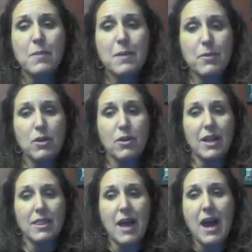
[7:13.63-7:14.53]
people are
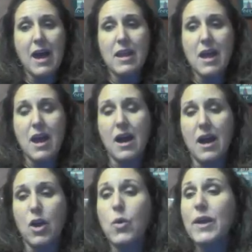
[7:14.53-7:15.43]
a lot
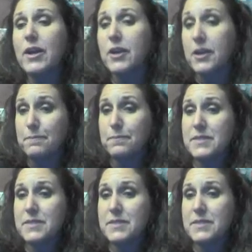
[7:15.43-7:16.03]
quicker